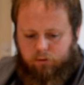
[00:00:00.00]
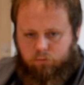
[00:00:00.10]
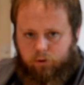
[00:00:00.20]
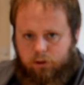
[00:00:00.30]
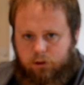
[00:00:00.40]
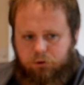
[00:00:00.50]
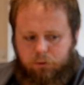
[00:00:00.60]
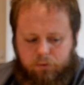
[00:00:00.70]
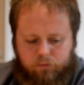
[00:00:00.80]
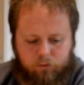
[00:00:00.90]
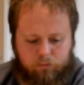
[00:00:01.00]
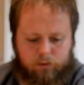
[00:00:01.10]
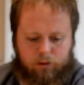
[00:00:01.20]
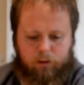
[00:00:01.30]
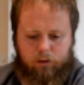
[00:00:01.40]
writing scripts for.
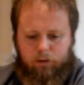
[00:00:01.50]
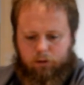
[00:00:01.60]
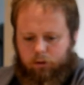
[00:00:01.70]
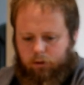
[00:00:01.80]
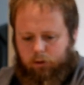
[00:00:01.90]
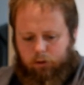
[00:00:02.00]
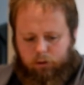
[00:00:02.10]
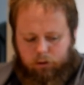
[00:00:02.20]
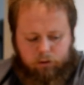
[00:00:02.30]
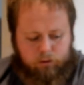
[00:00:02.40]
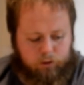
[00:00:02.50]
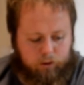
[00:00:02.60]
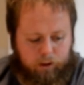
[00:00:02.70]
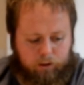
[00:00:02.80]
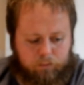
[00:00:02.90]
So yeah,